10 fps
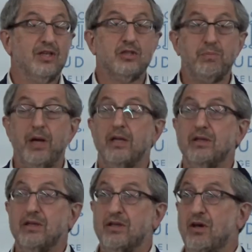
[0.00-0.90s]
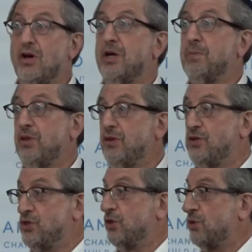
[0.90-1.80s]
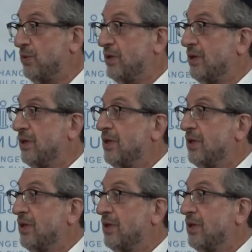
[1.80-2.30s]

Spend time with your children.